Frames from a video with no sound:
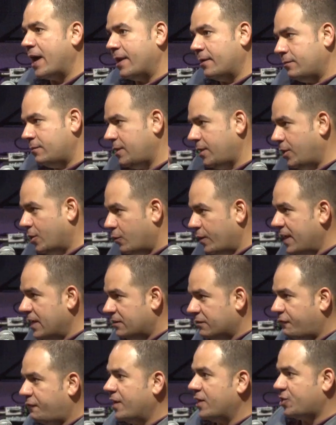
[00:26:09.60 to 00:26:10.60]
to, you know, eat
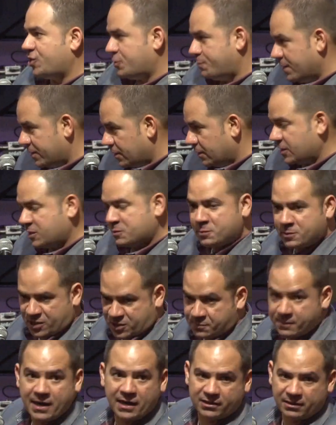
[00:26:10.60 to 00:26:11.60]
the fish, spit, the,
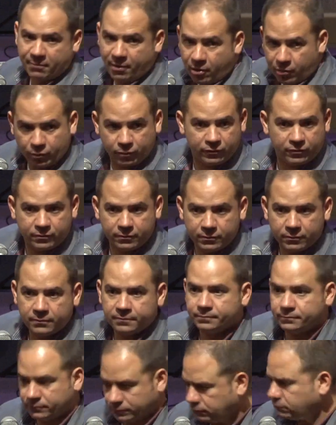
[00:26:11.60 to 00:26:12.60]
spit out the bones.
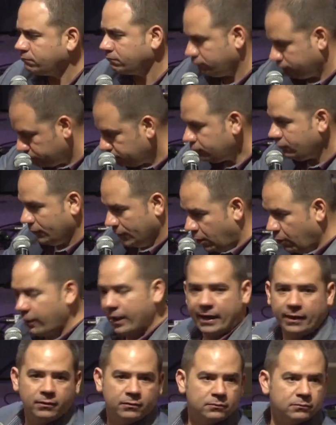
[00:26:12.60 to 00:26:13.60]

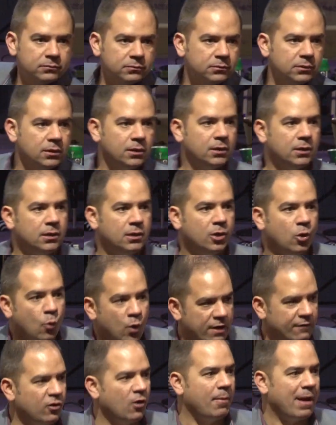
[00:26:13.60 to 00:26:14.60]
Okay.
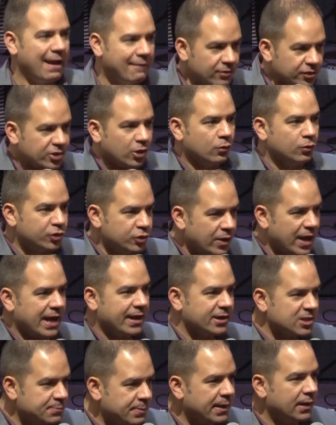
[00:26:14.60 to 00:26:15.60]
What if nobody ever told you how
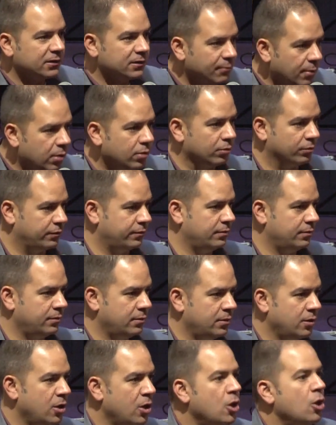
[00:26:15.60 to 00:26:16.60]
to spit out the bones?
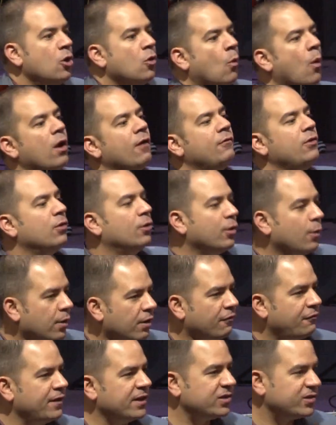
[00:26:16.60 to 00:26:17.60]
What if you don't know what a
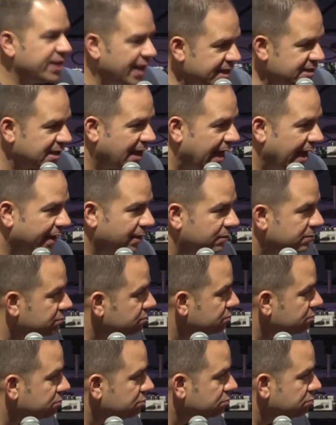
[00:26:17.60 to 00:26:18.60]
fish tastes like?
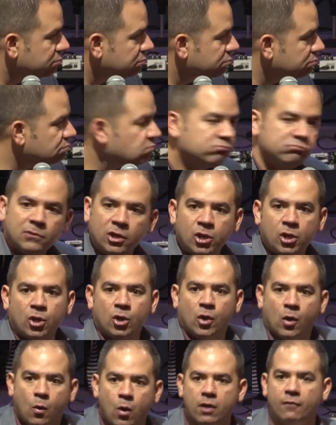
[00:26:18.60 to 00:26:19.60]

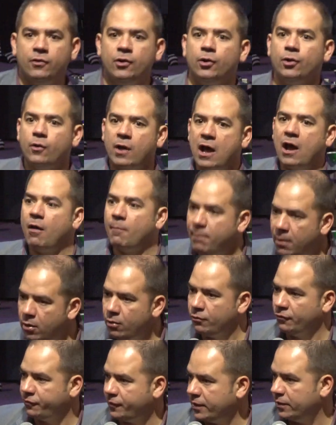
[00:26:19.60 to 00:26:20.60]
What if you don't know how a
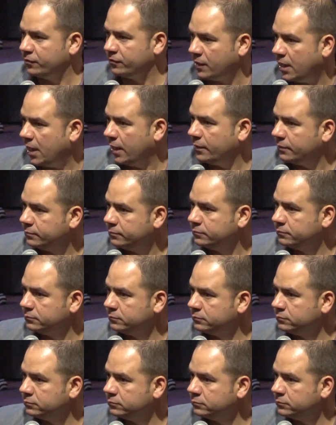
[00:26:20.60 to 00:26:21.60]
bone feels like?
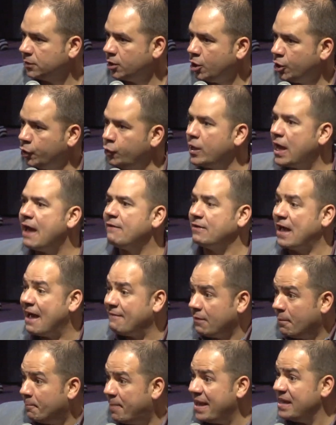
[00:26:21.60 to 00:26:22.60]
You have to have
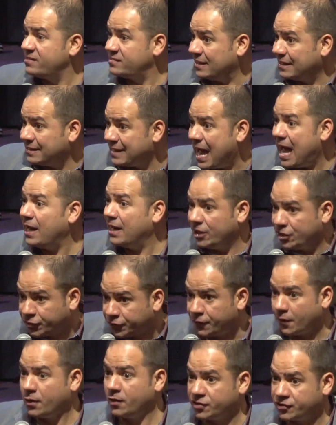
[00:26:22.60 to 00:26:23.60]
a basic knowledge
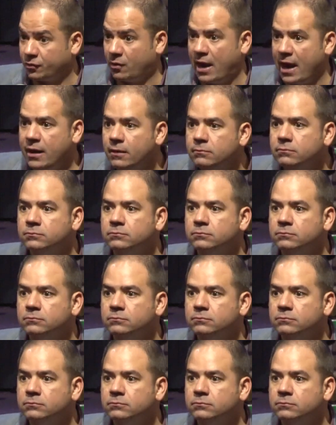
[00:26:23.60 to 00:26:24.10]
first, right?